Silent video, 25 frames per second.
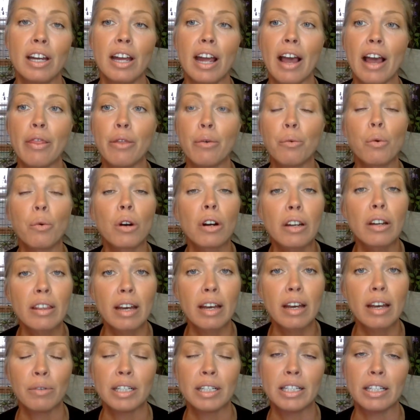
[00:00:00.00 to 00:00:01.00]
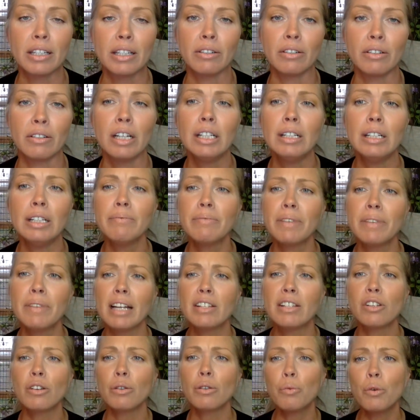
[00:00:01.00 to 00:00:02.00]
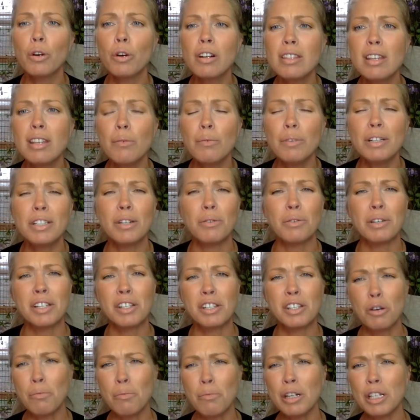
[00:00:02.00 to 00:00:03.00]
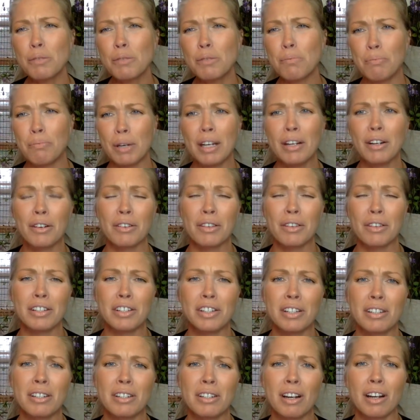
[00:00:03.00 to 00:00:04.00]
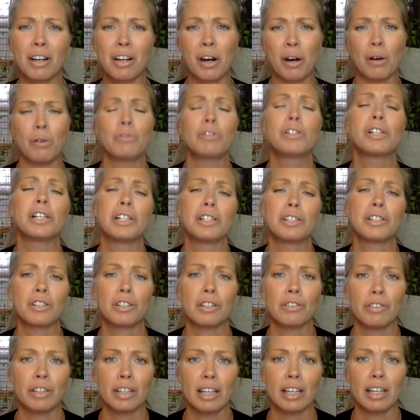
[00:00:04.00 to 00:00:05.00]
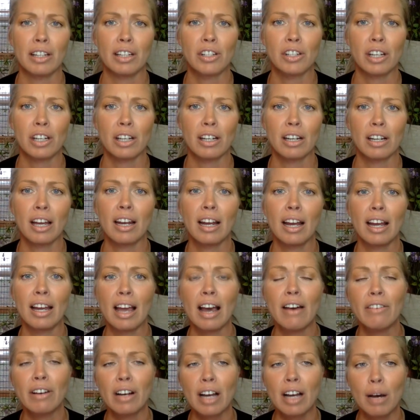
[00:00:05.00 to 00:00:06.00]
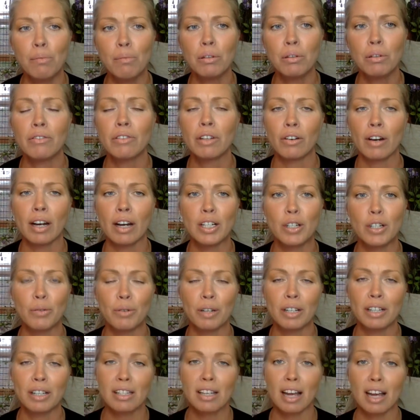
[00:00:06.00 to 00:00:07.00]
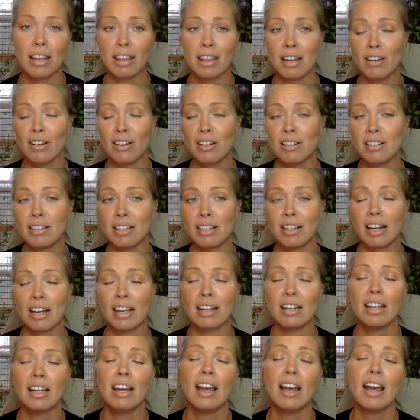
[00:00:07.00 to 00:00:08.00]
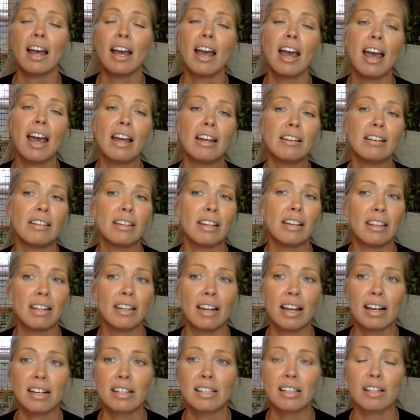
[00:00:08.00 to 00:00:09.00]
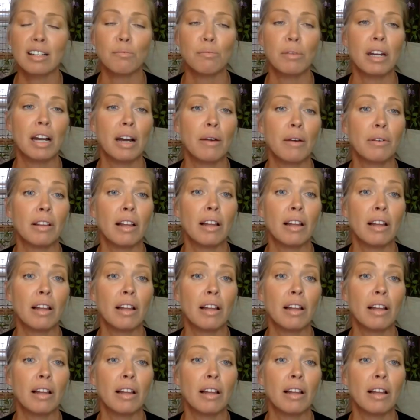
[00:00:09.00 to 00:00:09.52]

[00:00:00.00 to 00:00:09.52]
and the work that we do. And so the work that we do is so much bigger than just a coaching certification. And I have a couple of the graduates, I think, on tonight. And in the next little bit, I would